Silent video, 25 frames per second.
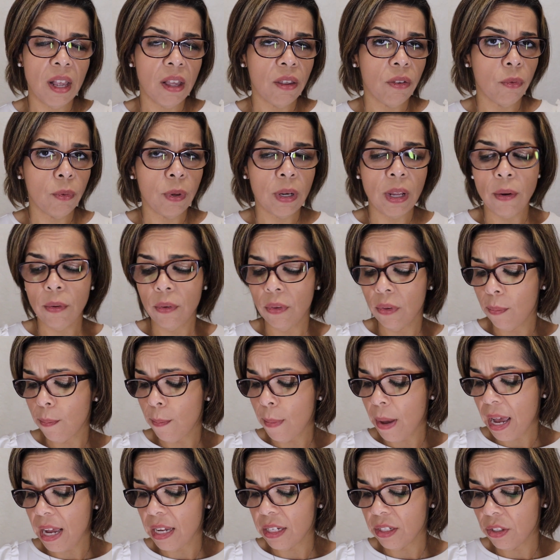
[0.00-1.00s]
That's what I was
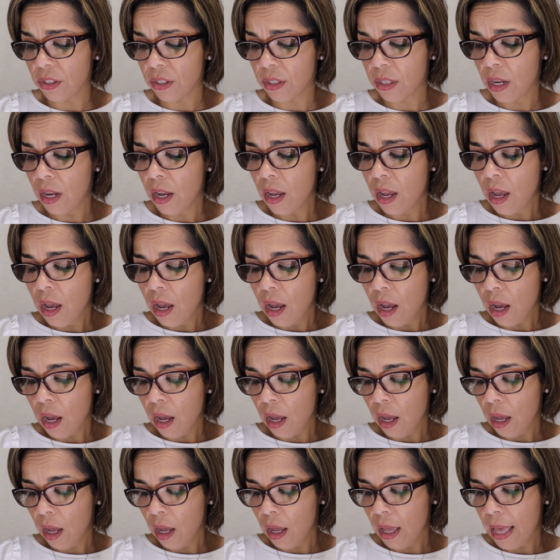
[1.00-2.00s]
matched.
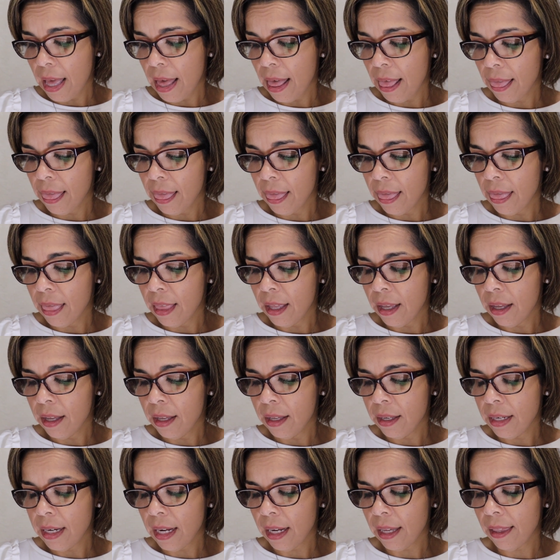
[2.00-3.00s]
And
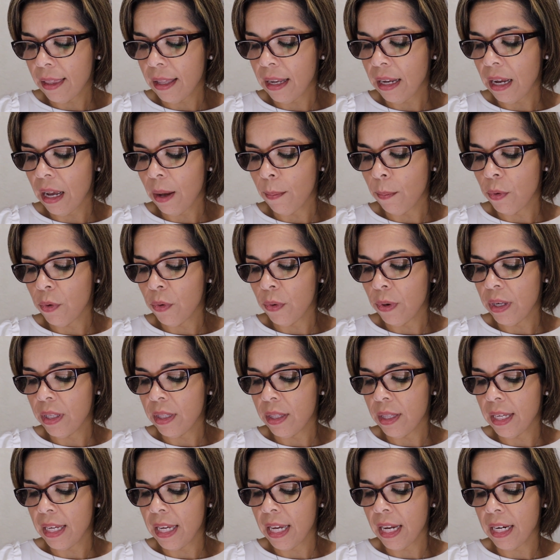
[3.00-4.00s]
the next thing I'm going
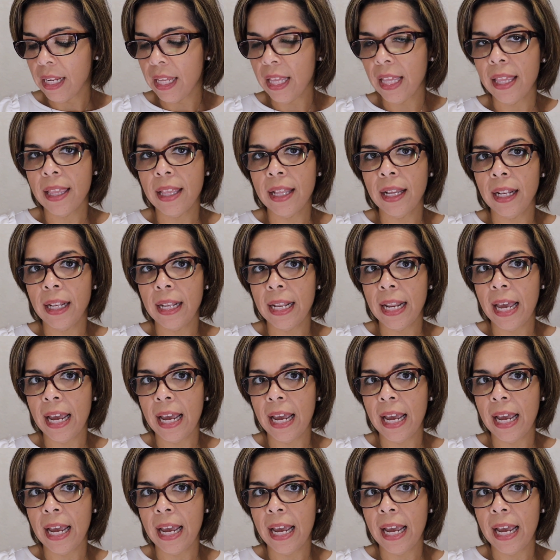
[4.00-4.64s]
to get is the